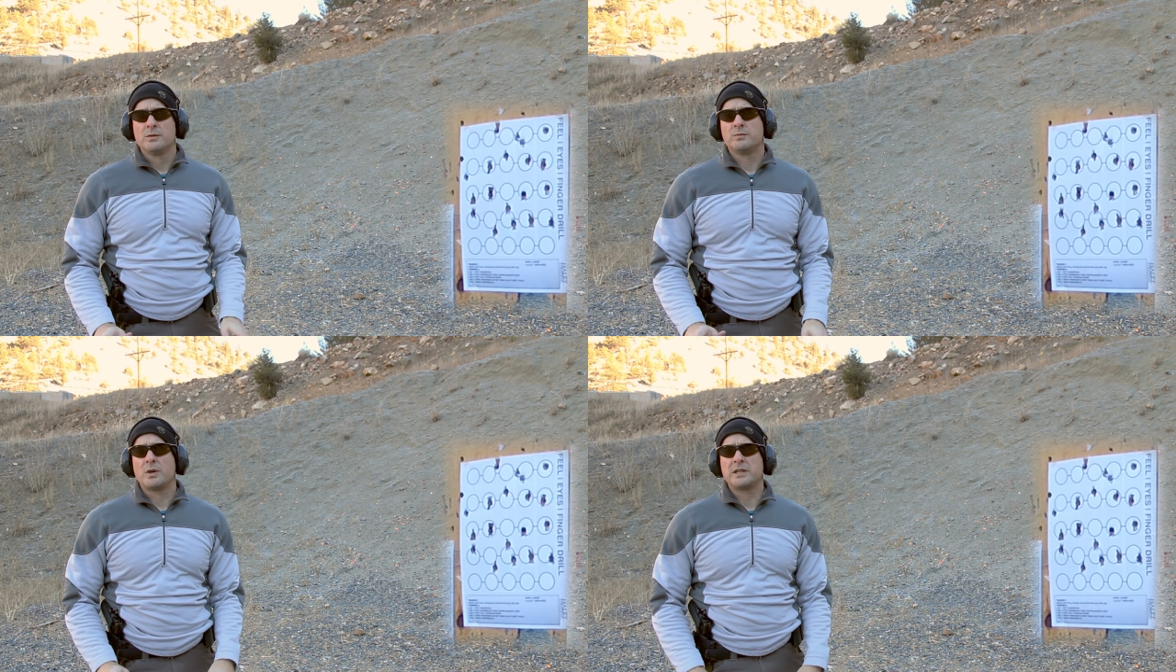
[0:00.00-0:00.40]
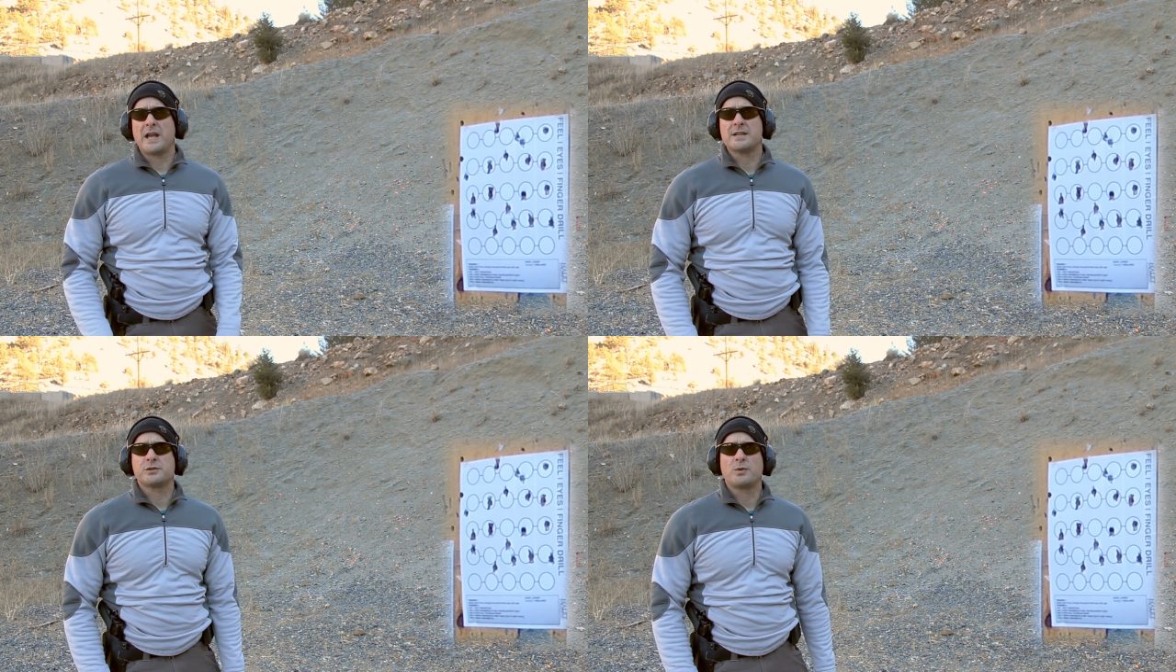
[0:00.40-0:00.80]
one
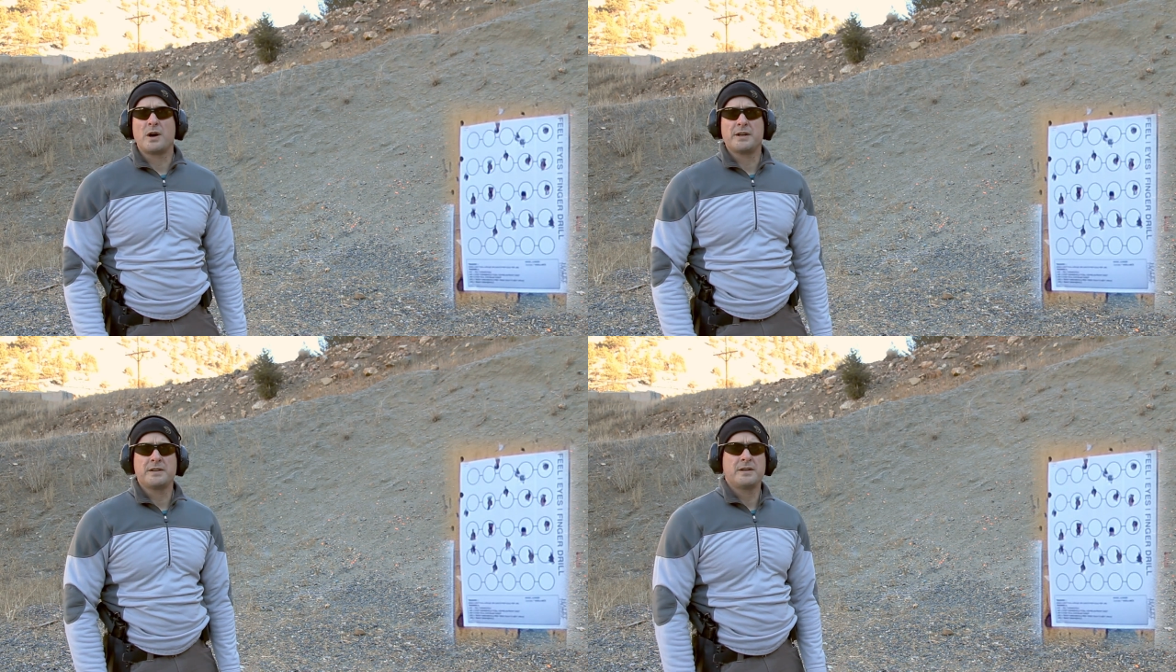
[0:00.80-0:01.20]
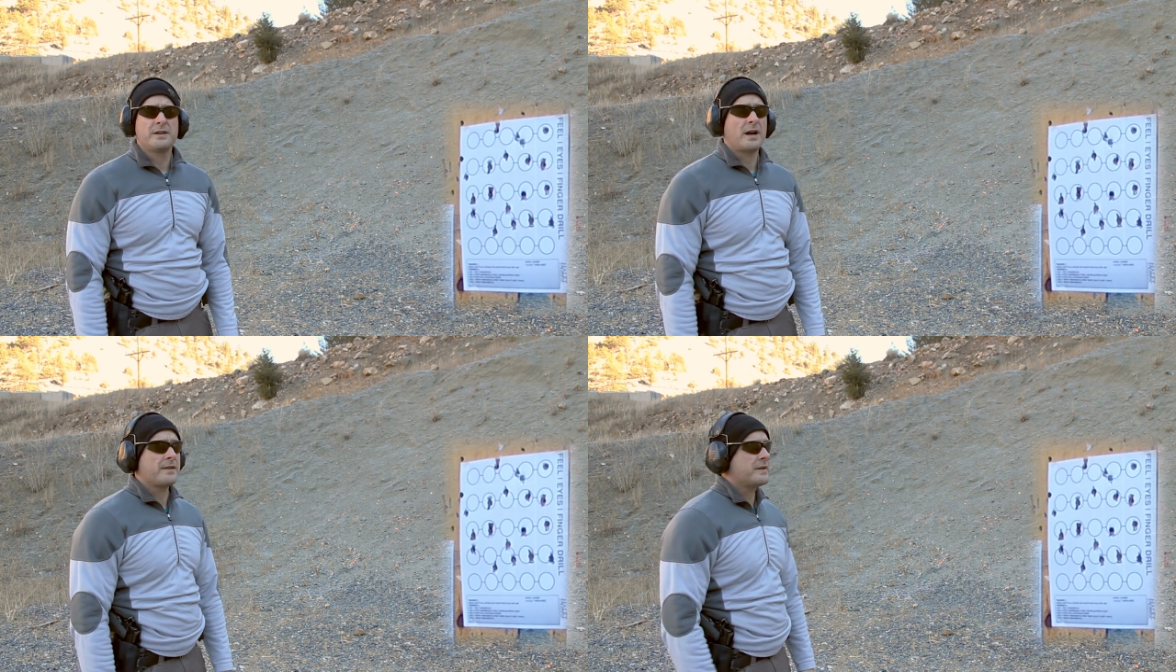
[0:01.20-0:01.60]
last one.
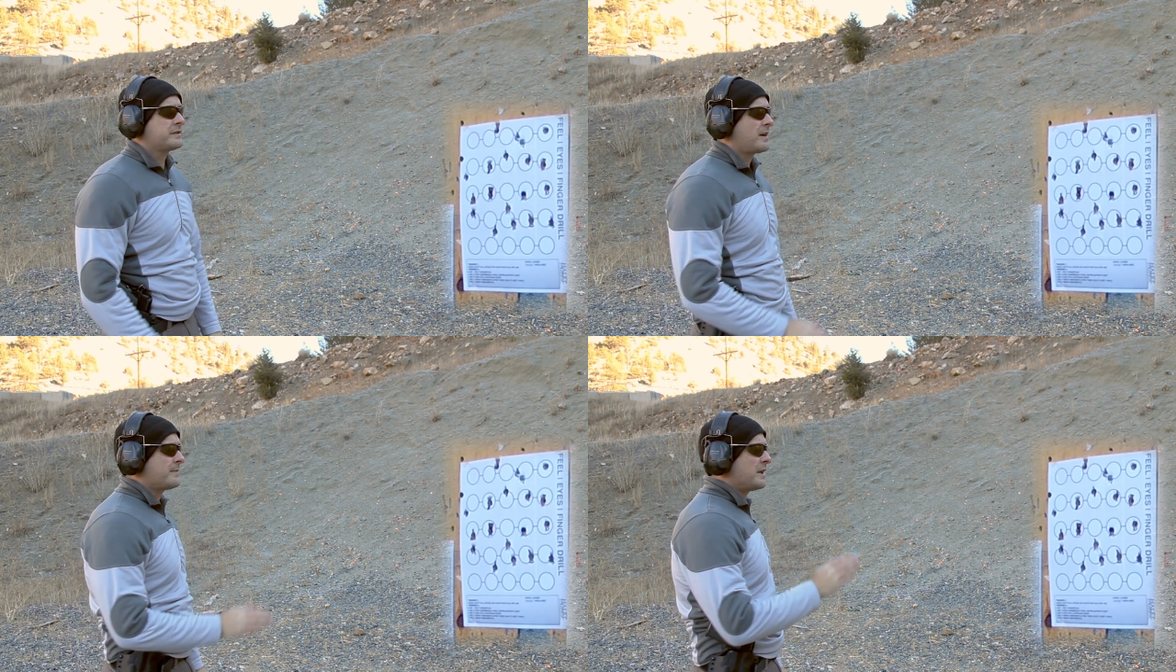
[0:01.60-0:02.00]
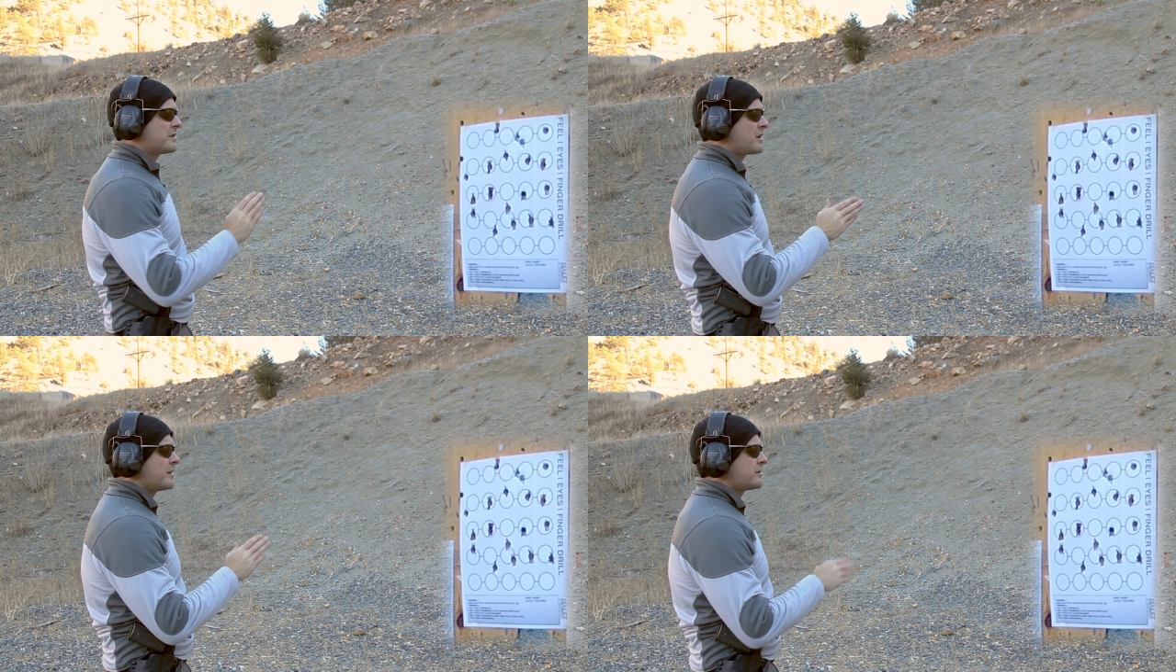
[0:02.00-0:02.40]
This time it
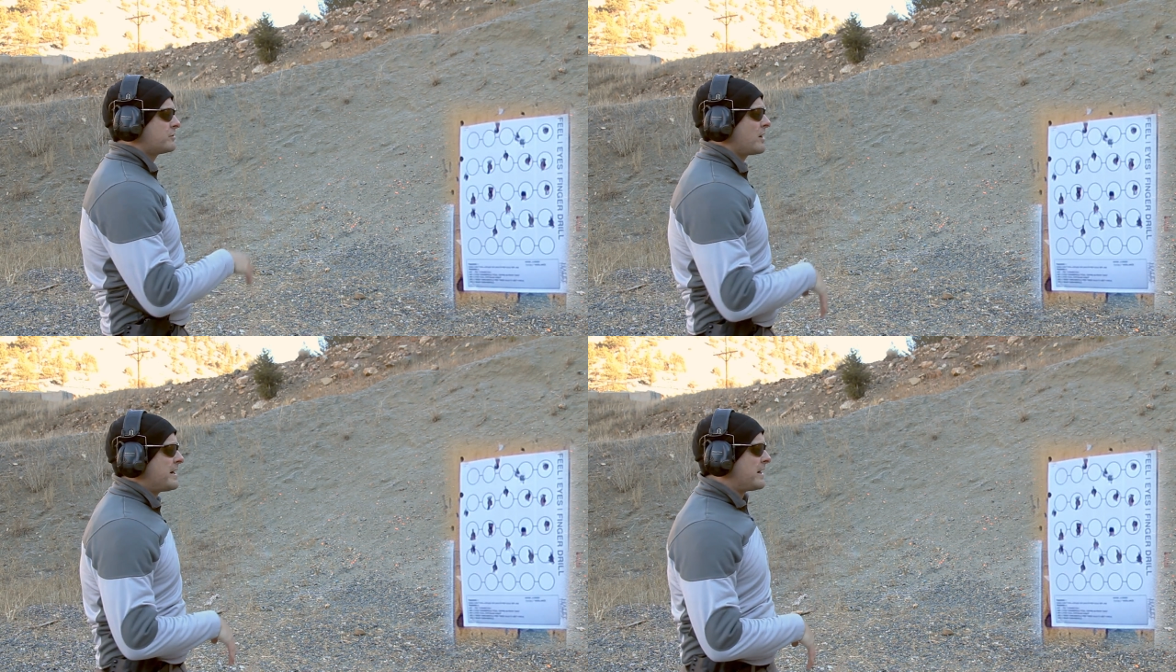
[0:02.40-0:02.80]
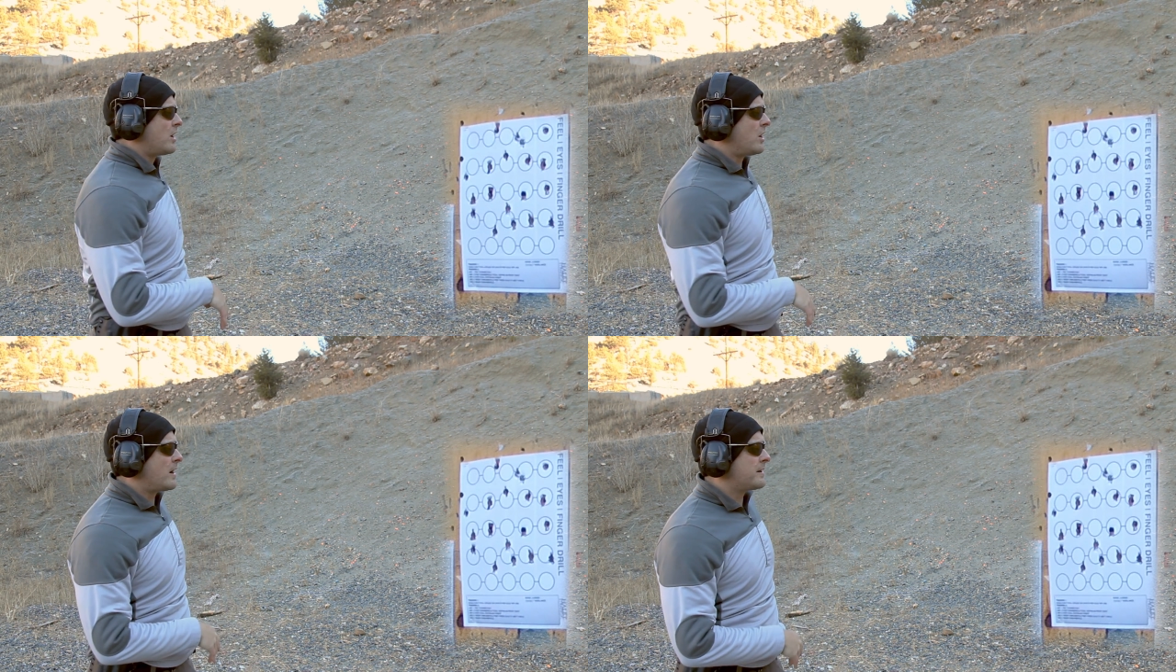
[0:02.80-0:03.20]
is concentrating
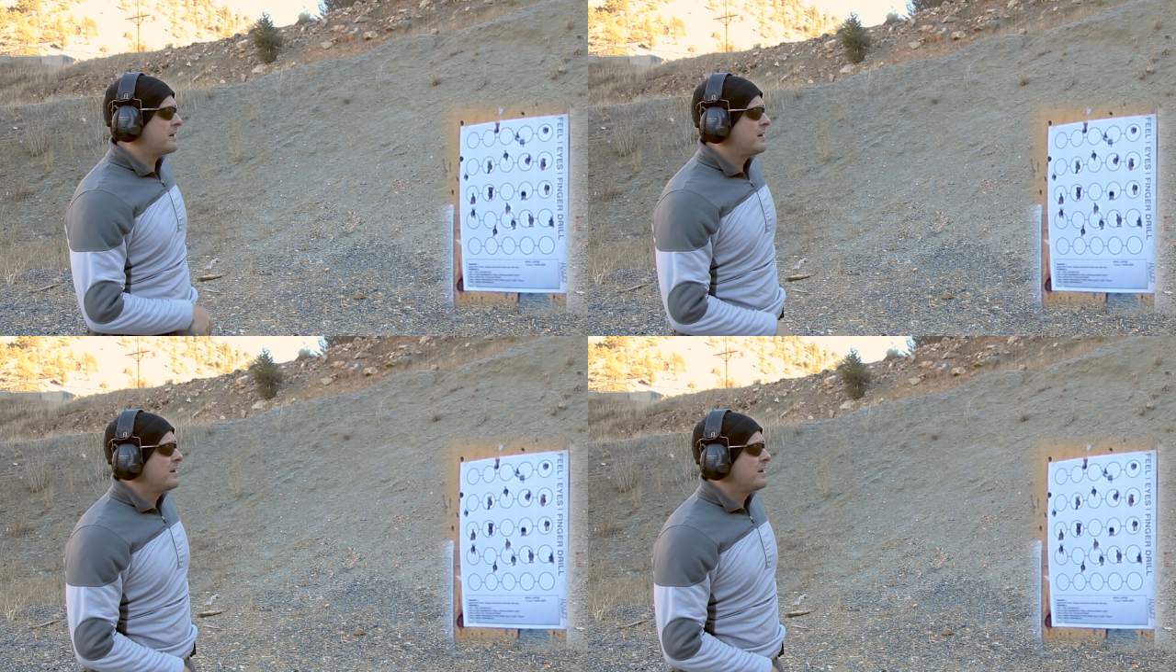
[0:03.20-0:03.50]
on